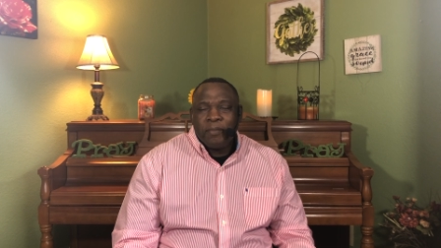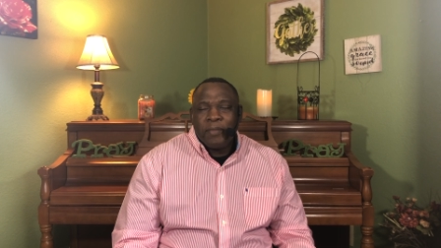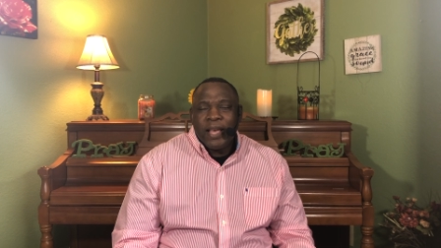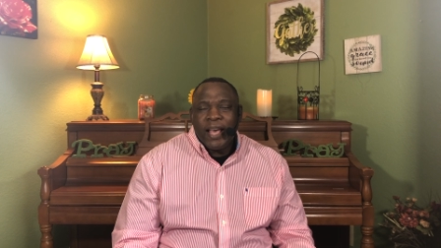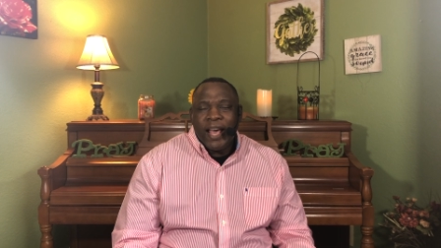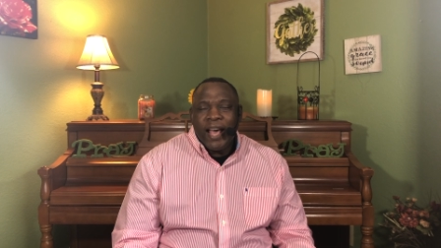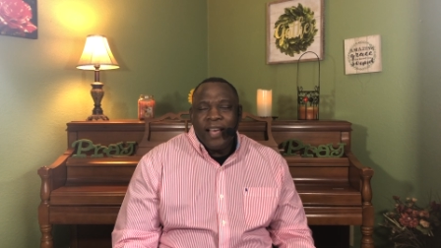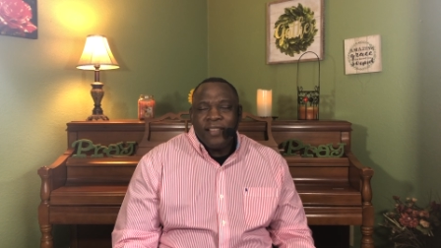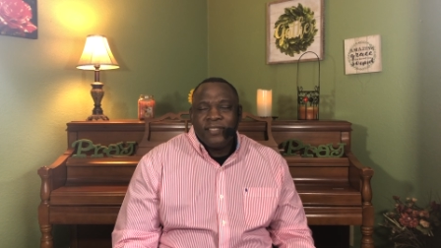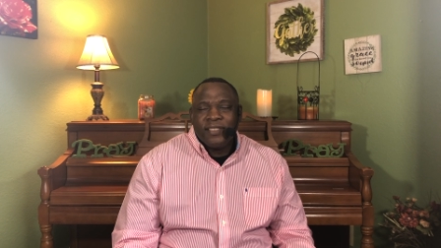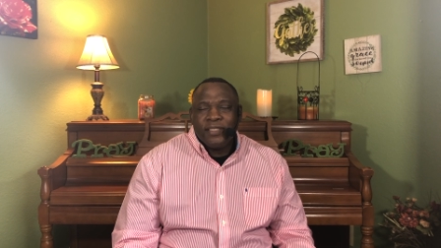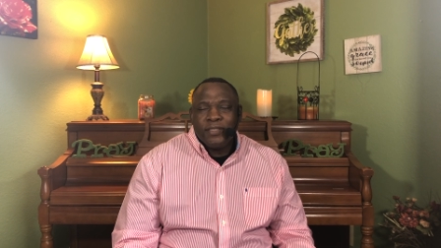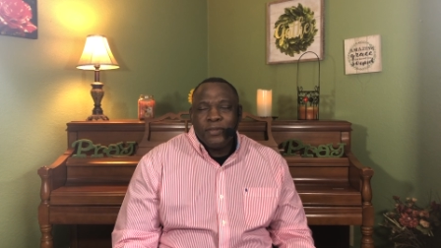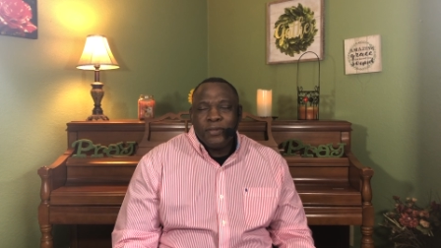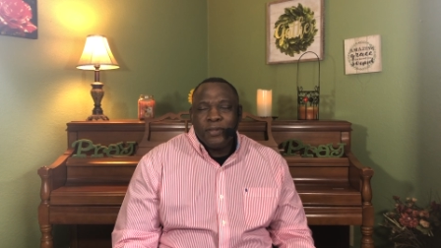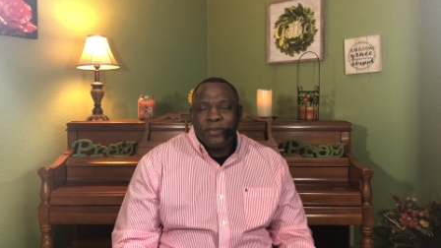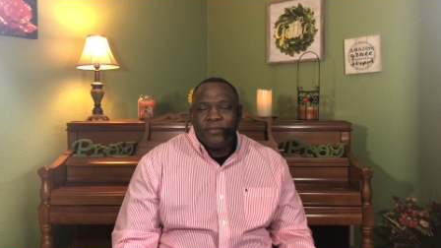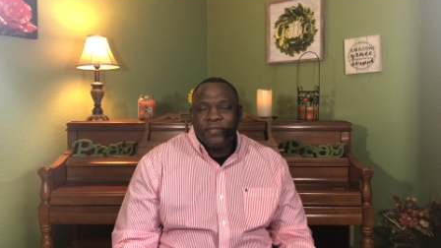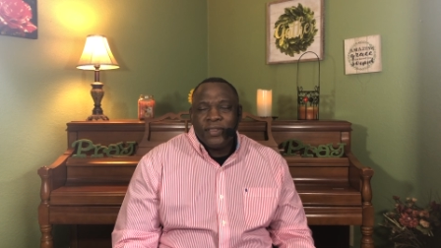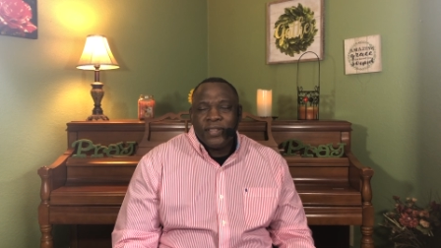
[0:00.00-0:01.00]
I'm asking
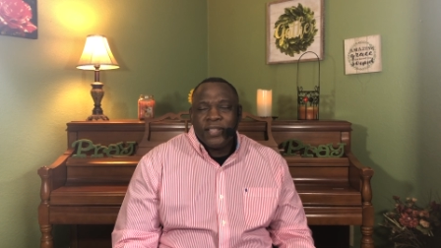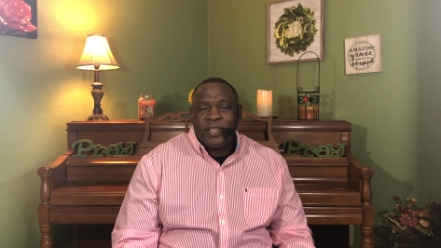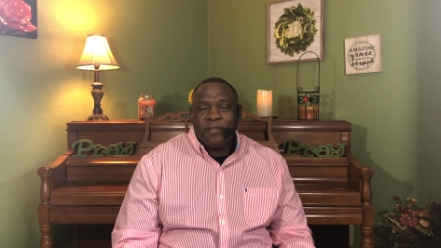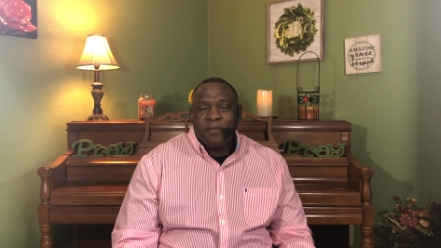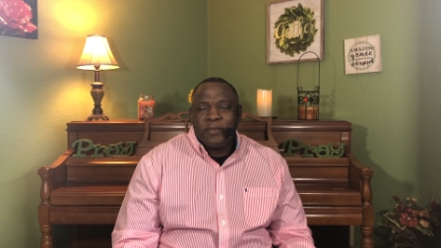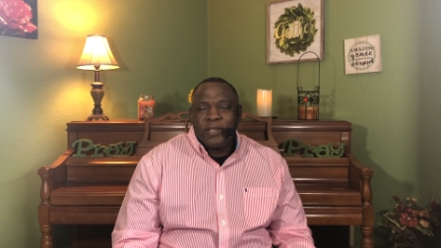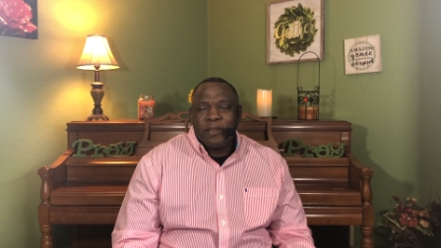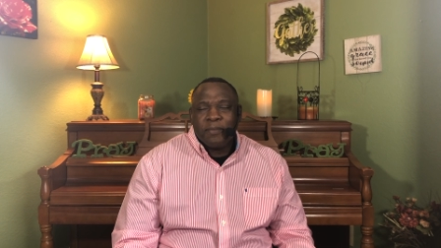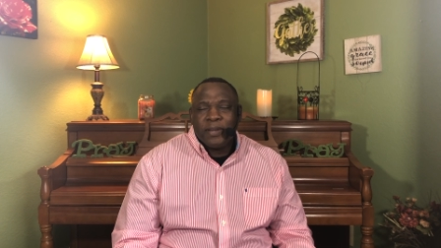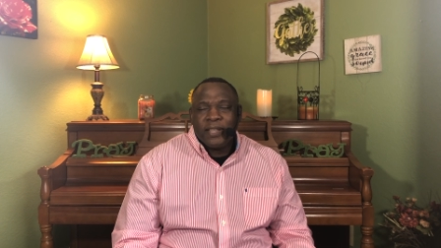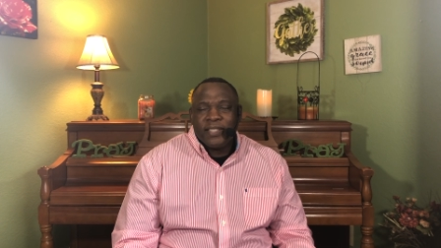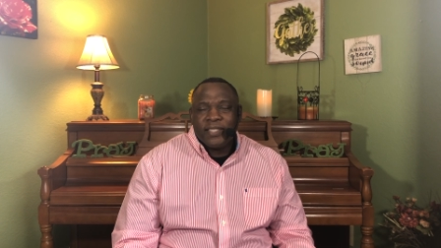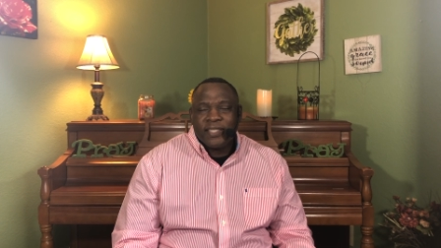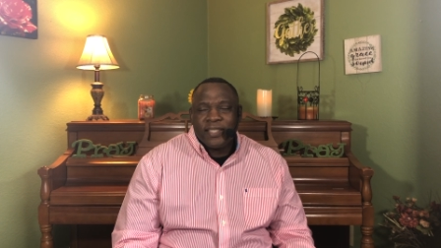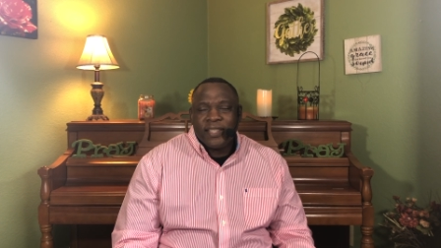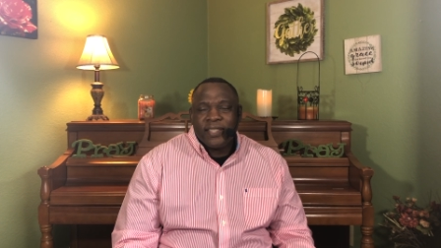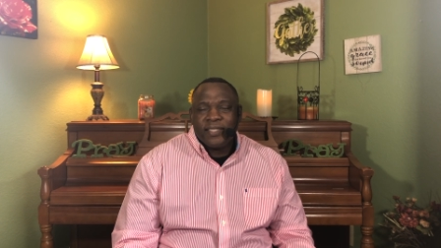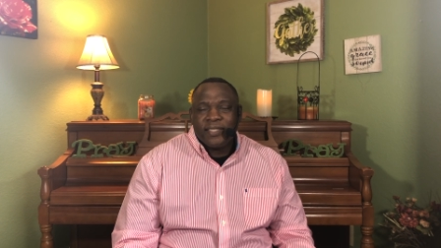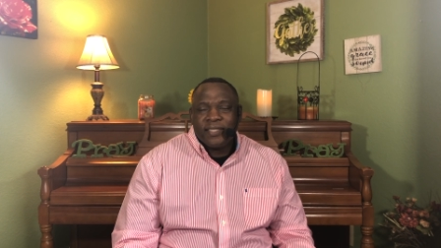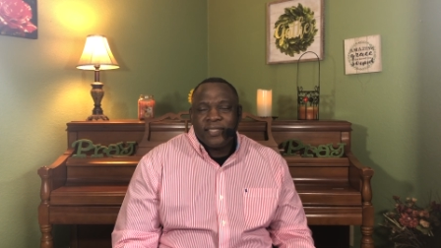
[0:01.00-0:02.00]
you to forgive me of my
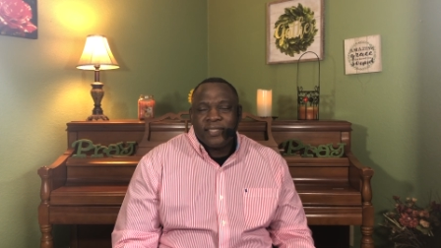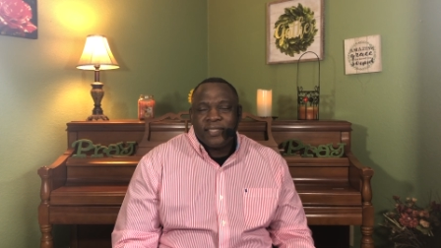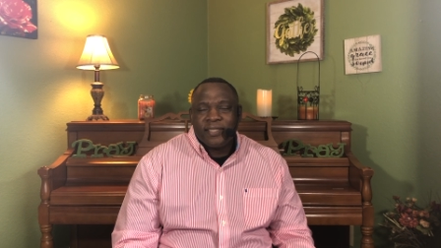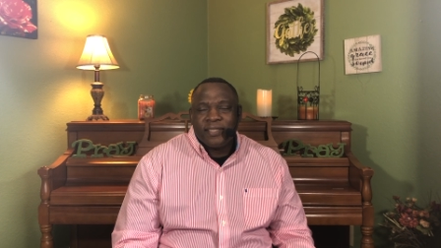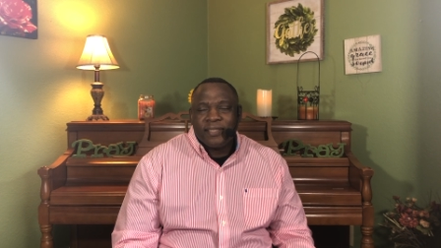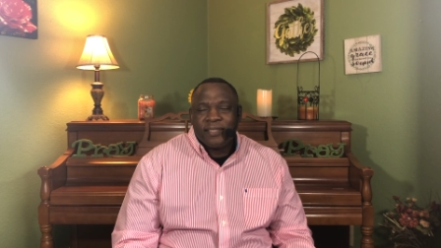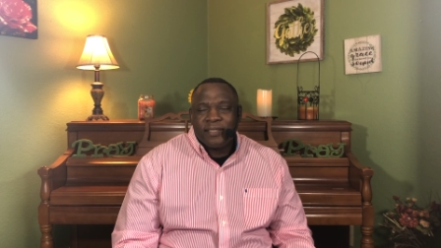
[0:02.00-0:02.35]
sins